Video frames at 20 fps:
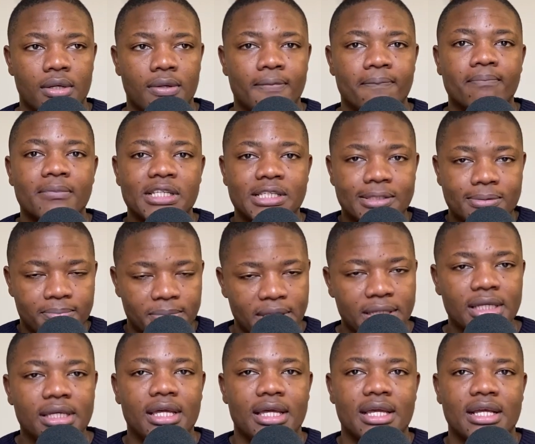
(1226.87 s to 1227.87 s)

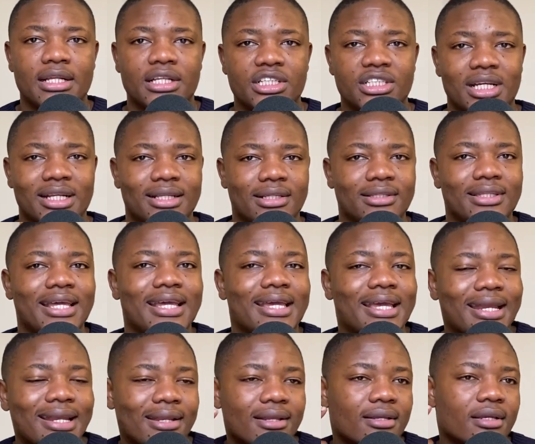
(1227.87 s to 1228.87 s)
speak English, and they
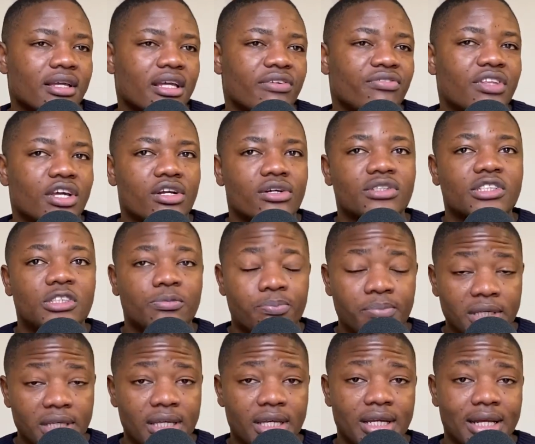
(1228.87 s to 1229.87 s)
can, if they don't
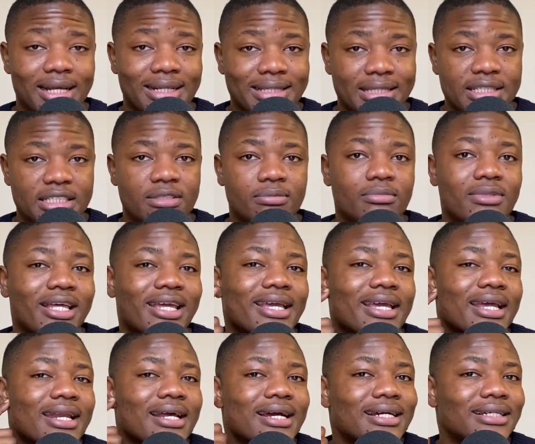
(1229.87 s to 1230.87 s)
speak it, at least they
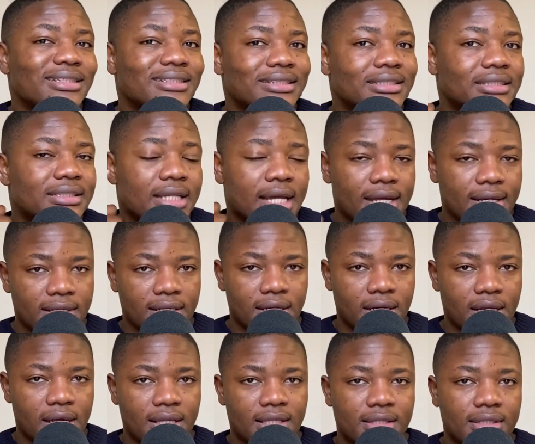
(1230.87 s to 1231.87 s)
can understand it.
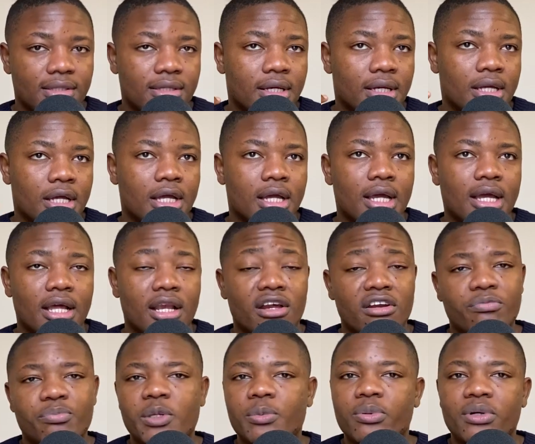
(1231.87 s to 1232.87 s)
And a lot of
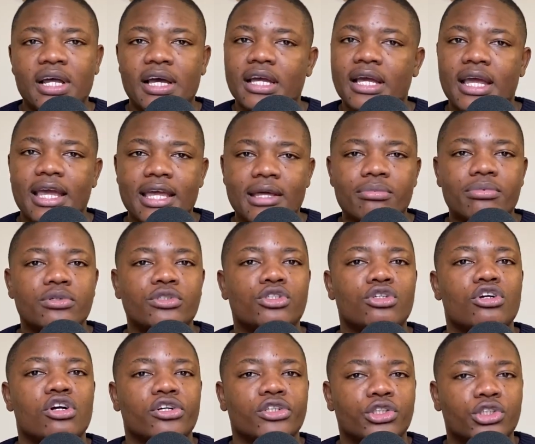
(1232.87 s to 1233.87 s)
people are able to
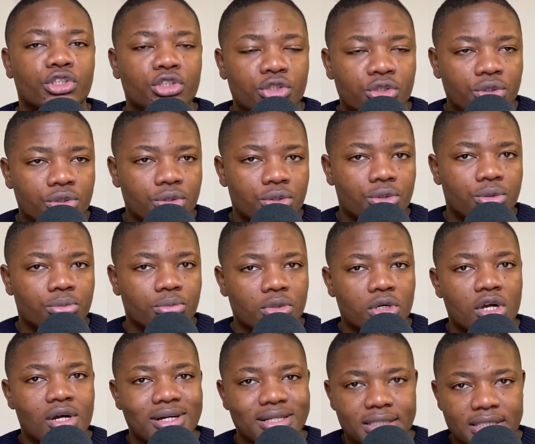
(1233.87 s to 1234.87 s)
consume
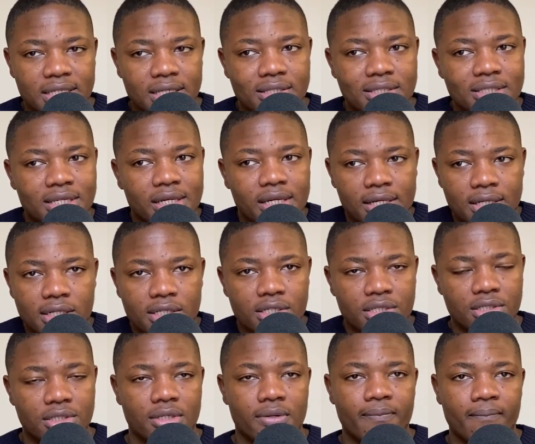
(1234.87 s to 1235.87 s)
content in
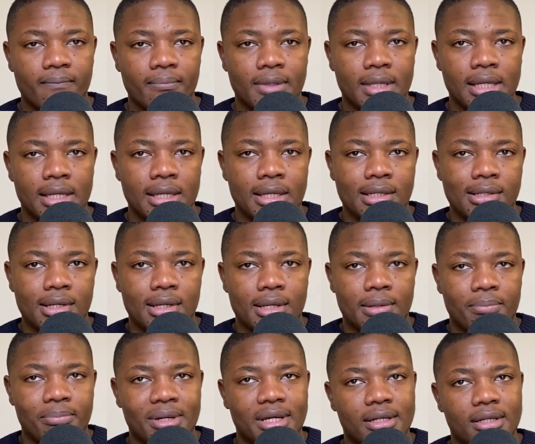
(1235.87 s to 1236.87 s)
English,
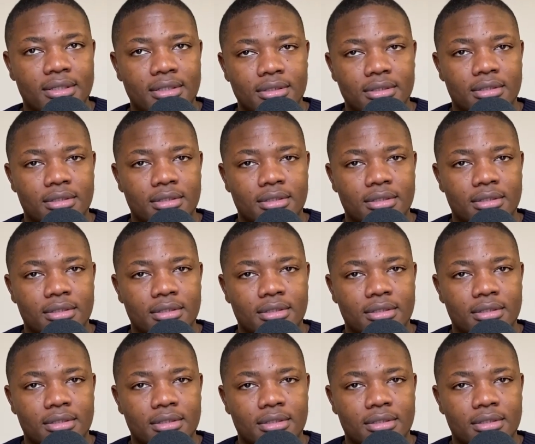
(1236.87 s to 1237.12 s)
but